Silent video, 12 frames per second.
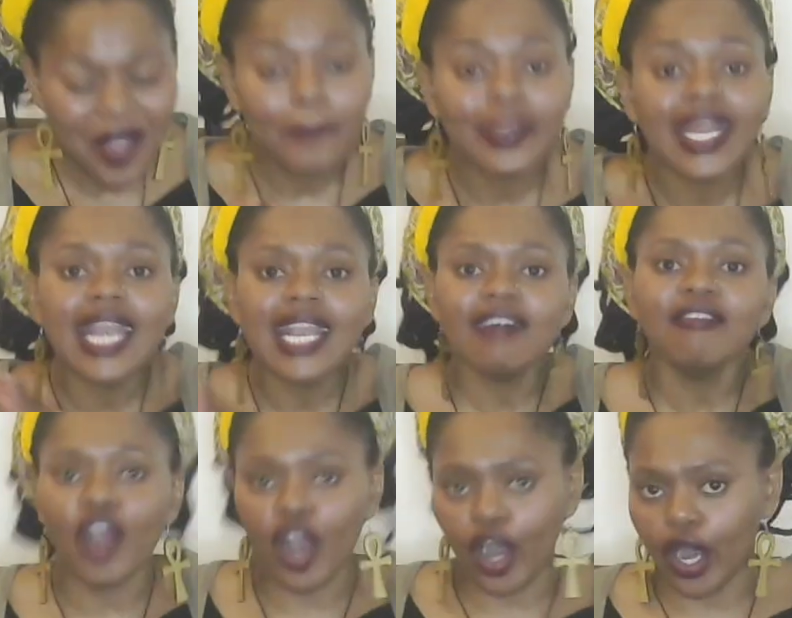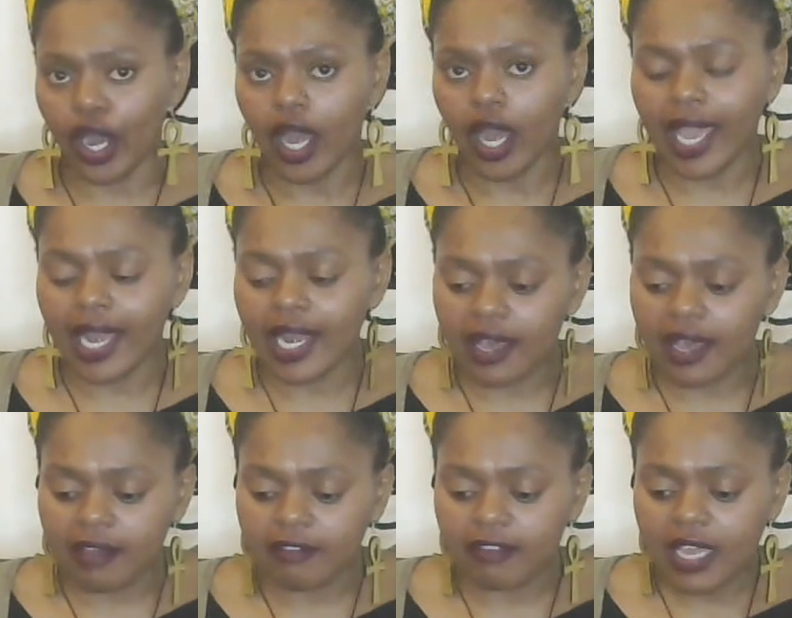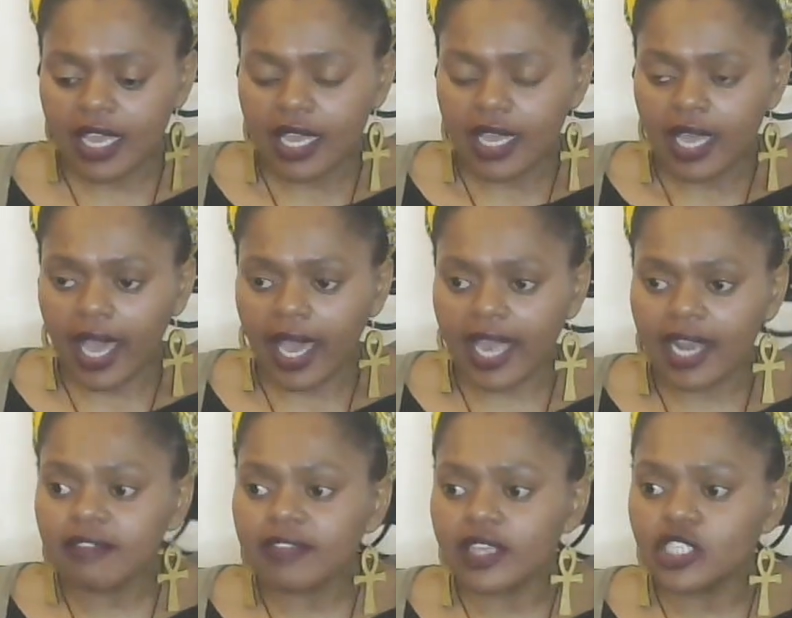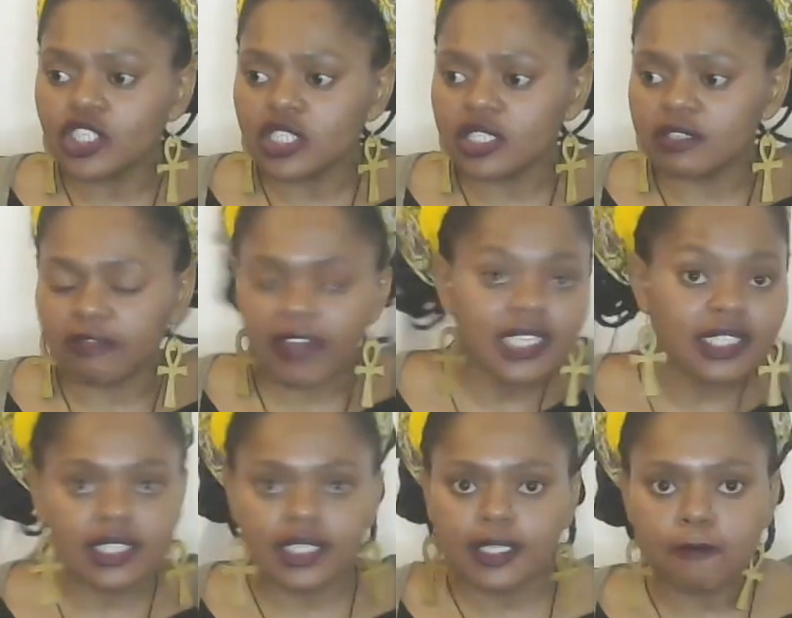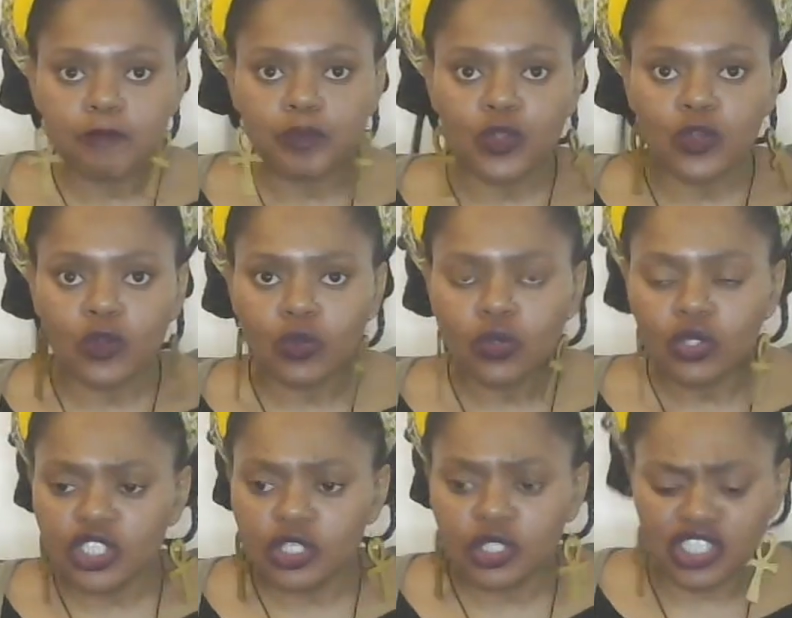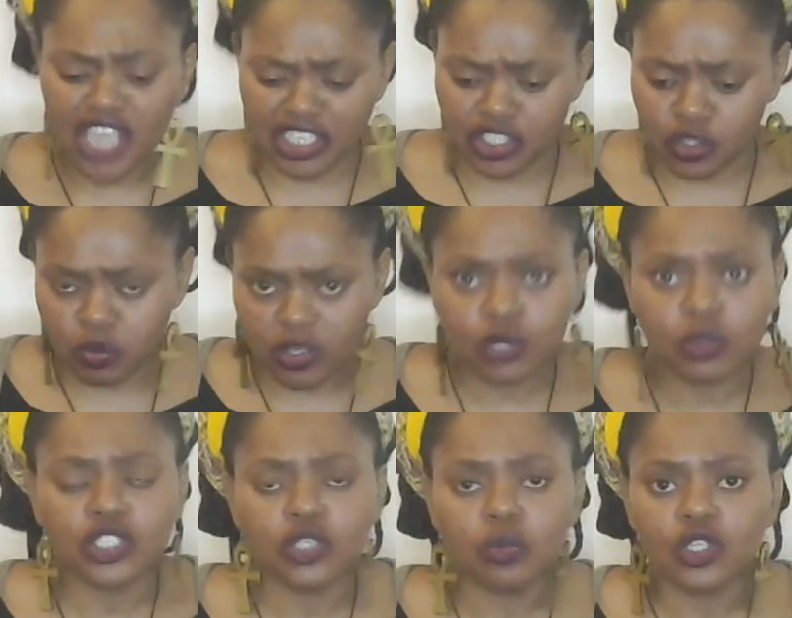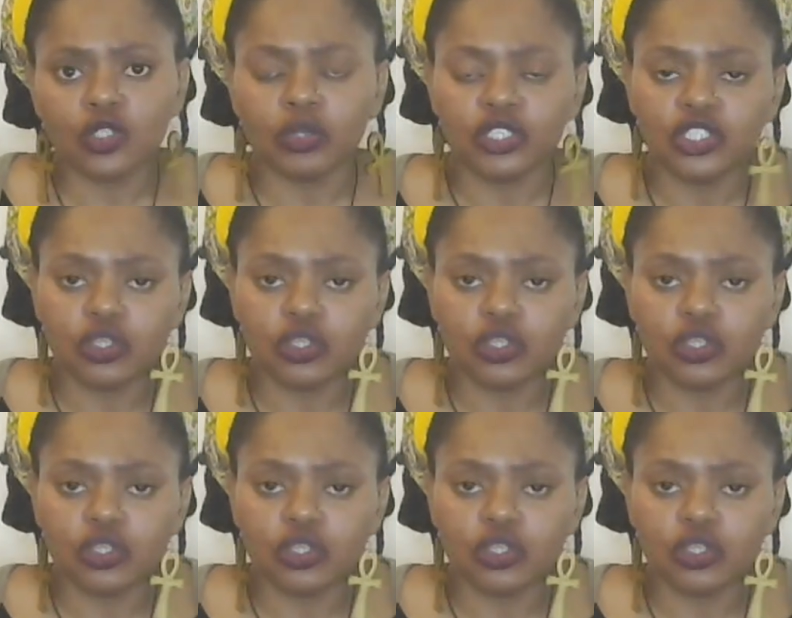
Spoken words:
But I love her. I love that she's feisty, you know, she wants what she wants when she